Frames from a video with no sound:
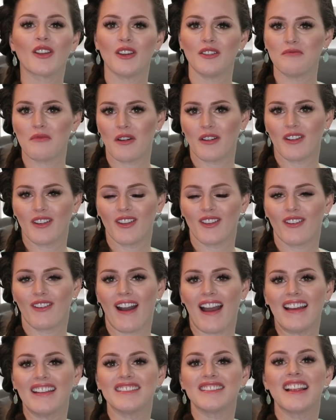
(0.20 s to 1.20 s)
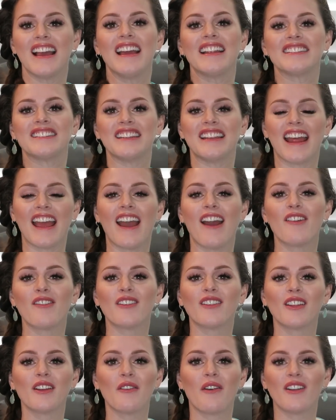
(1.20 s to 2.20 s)
Good morning, you guys. Today I
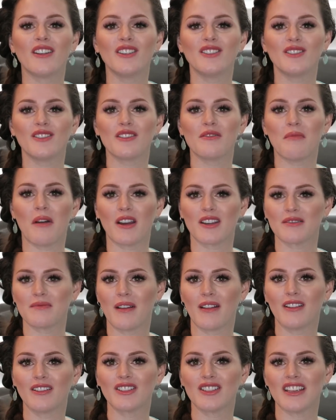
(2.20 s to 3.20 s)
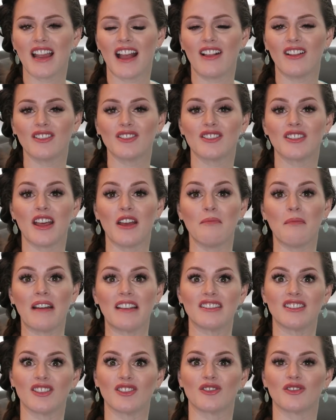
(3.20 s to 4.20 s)
really want to do the marshmallow challenge that my
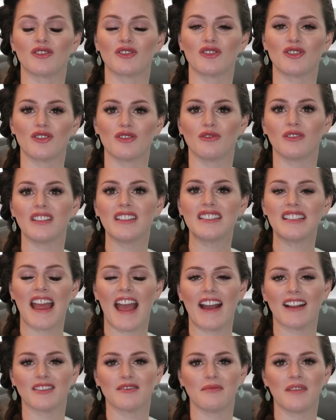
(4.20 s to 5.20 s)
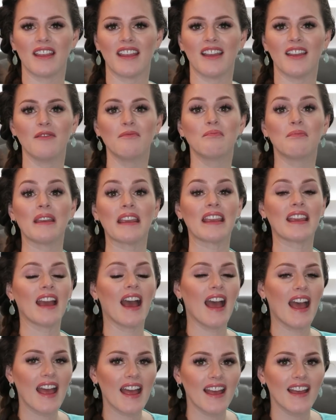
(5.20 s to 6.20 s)
sister Julie tagged me in
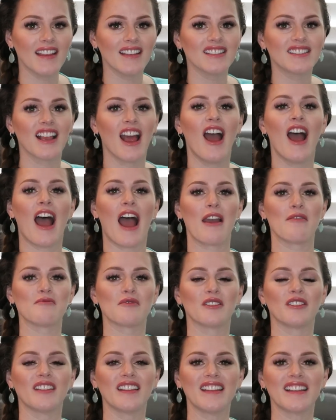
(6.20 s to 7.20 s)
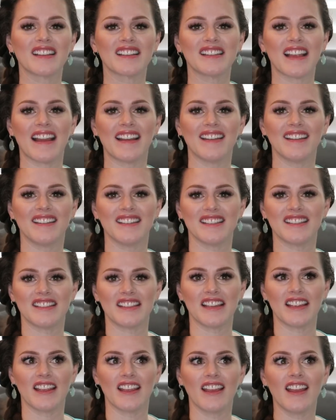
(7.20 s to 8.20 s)
because I'm really excited to
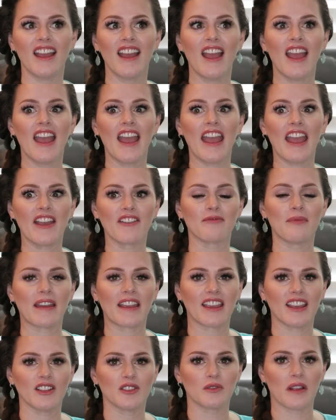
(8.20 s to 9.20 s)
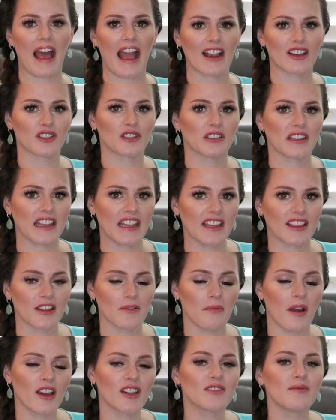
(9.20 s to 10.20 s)
see if my kids will actually eat the
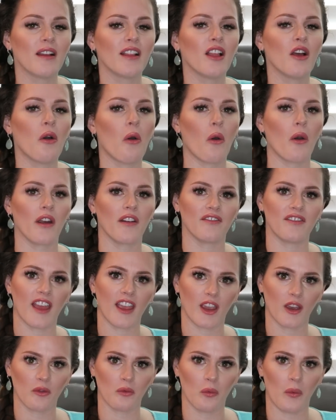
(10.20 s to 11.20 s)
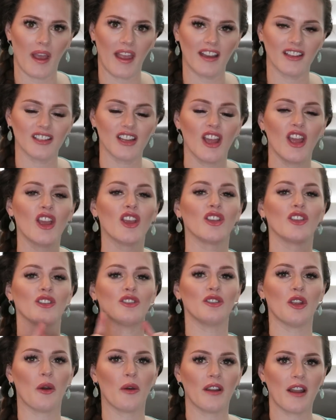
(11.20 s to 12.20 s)
marshmallow or if they can wait.
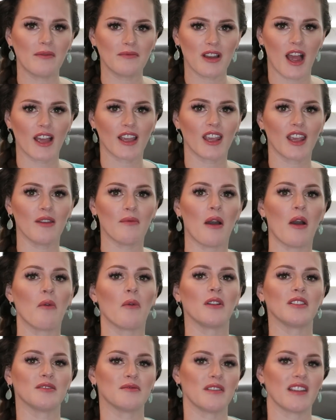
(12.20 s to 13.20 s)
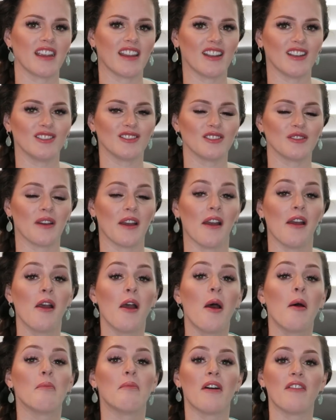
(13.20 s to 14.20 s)
You'll know what I'm talking about once we get into it.
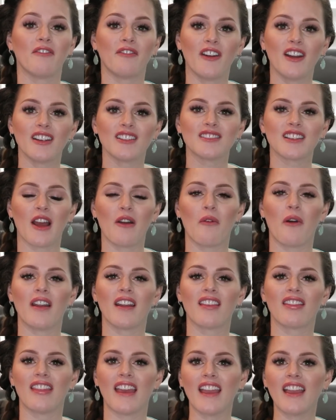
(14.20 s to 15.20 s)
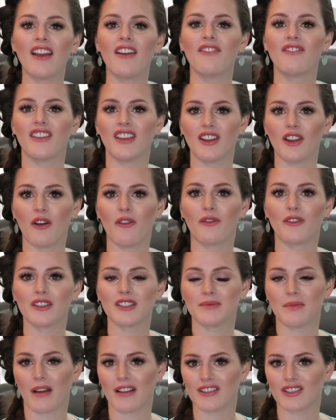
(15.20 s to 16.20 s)
But first, I want to thank Aveeno for
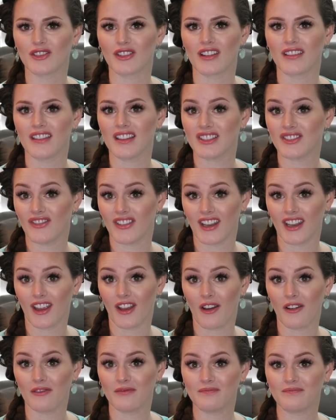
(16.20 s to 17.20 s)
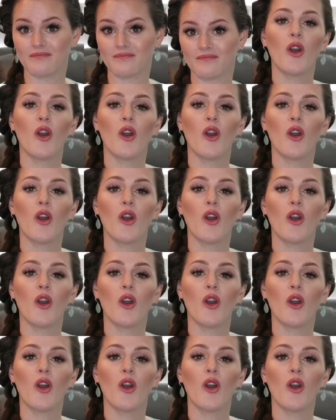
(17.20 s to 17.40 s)
sponsoring this video.